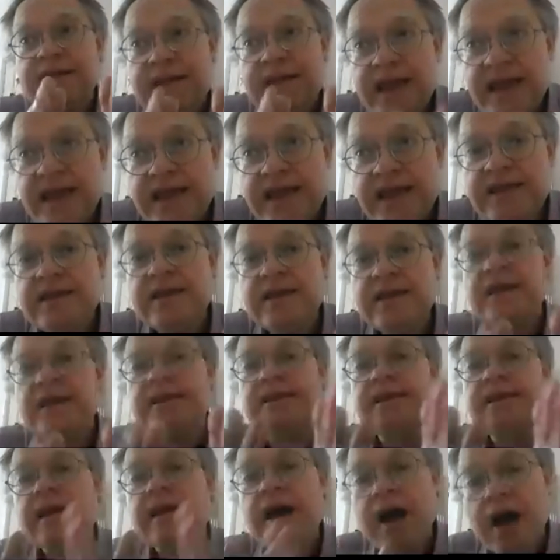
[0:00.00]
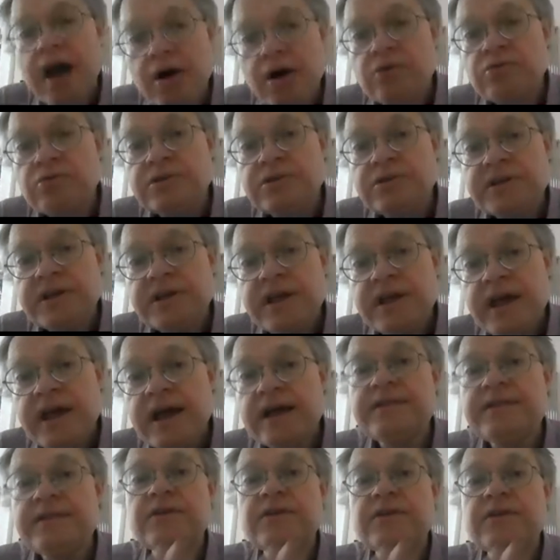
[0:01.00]
take a year out and
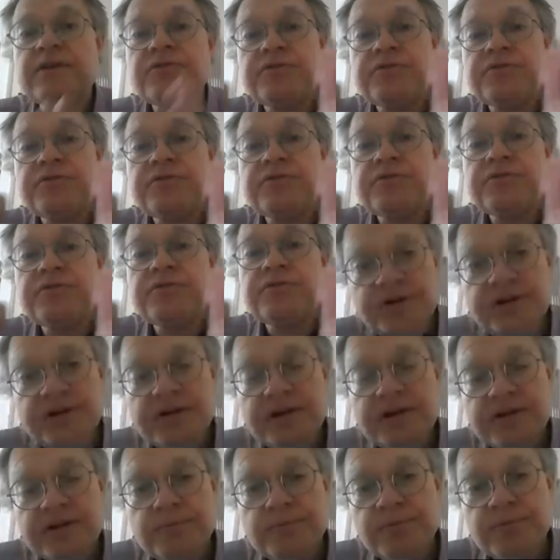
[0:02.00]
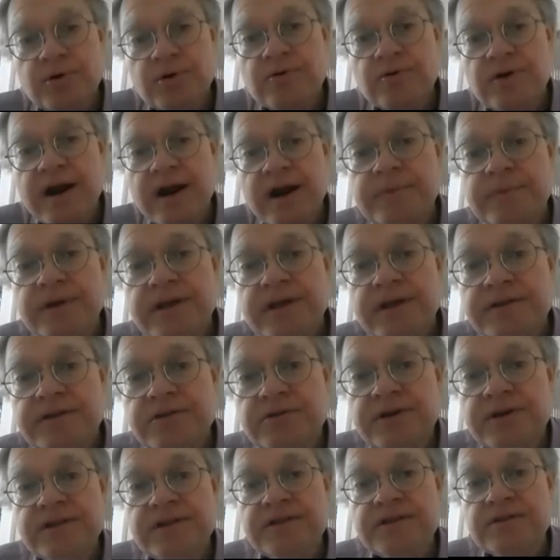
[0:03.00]
then rejoin the program. So
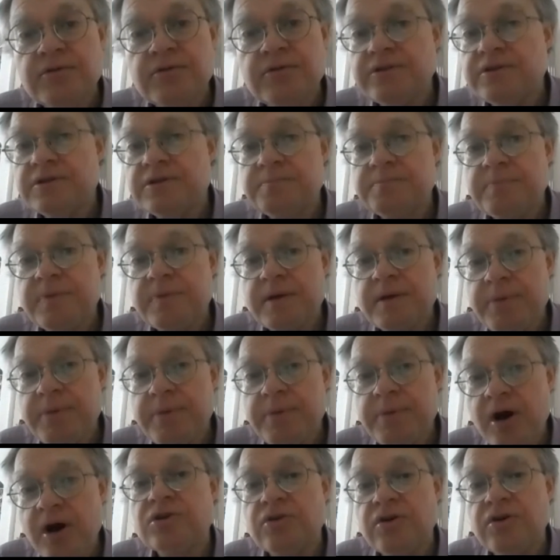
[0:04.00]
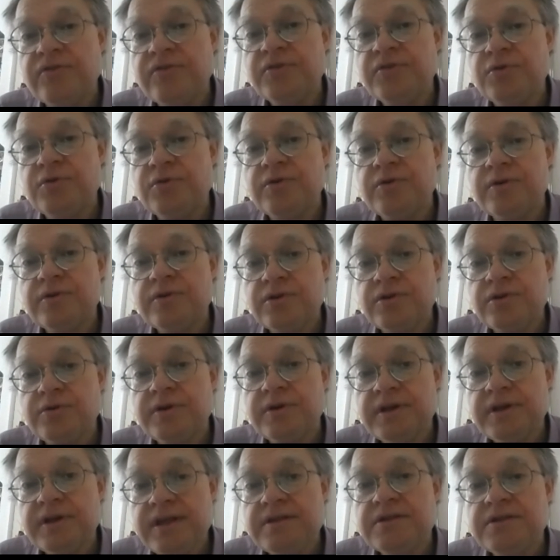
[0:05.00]
it's not part of your, your
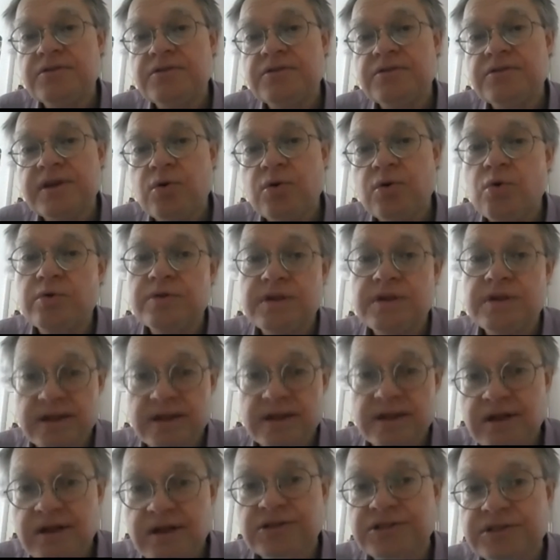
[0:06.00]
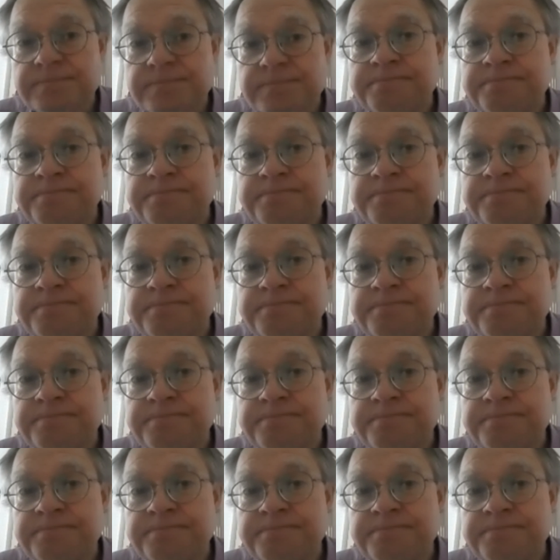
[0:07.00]
history course as such.